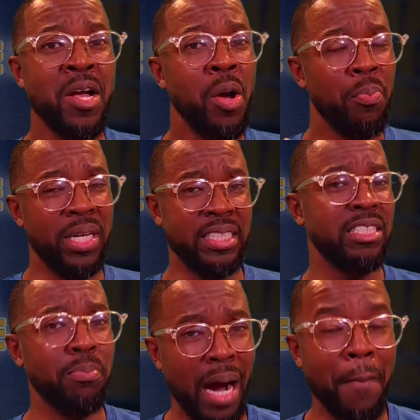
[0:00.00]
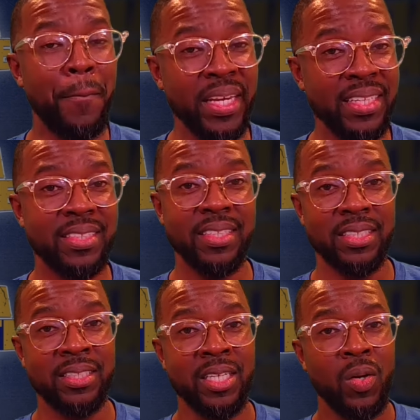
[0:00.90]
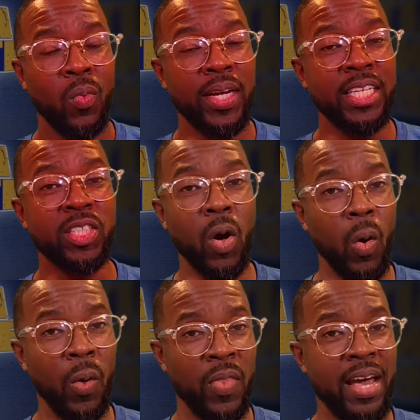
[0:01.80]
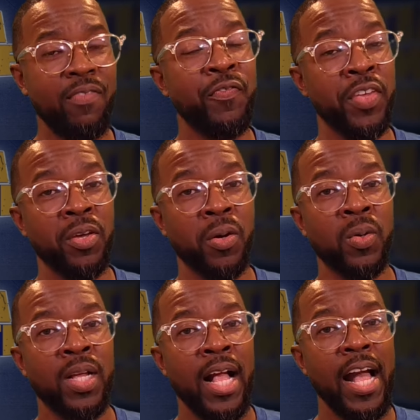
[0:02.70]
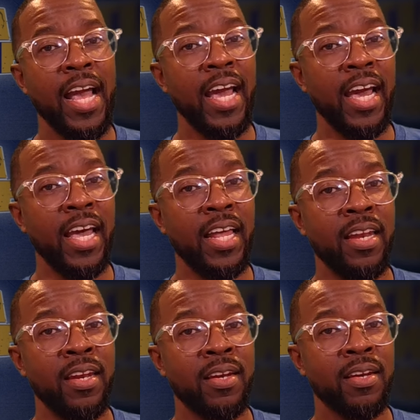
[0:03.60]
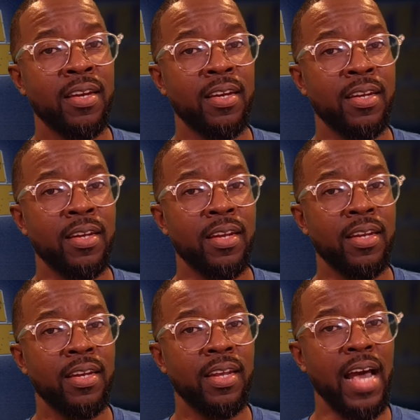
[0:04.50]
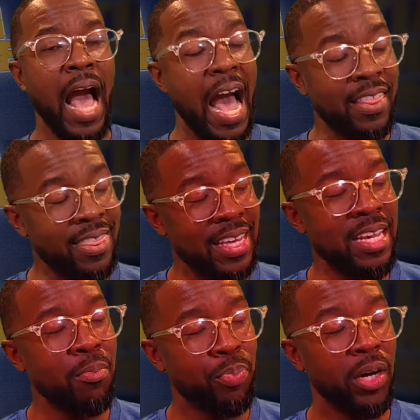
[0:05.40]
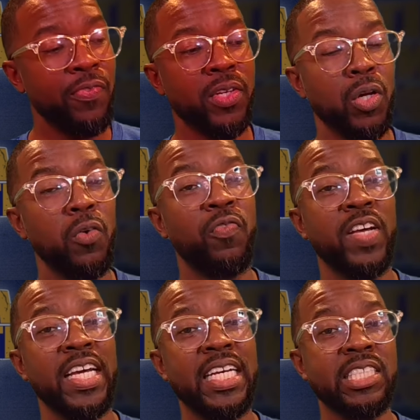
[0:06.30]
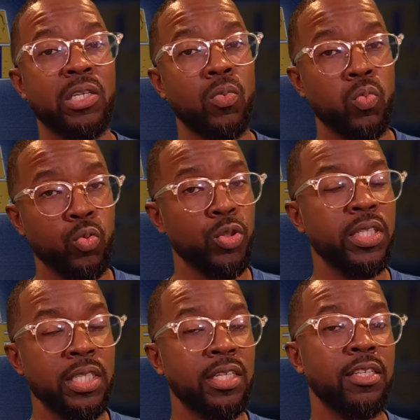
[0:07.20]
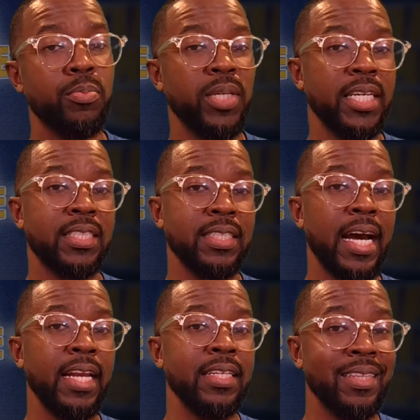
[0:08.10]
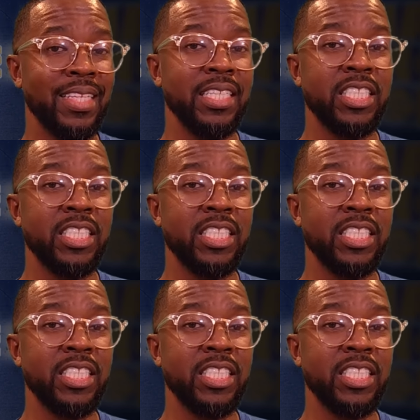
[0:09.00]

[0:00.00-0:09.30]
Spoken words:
But he's about business when he's on that field. And I think Buffalo fans are really going to be excited this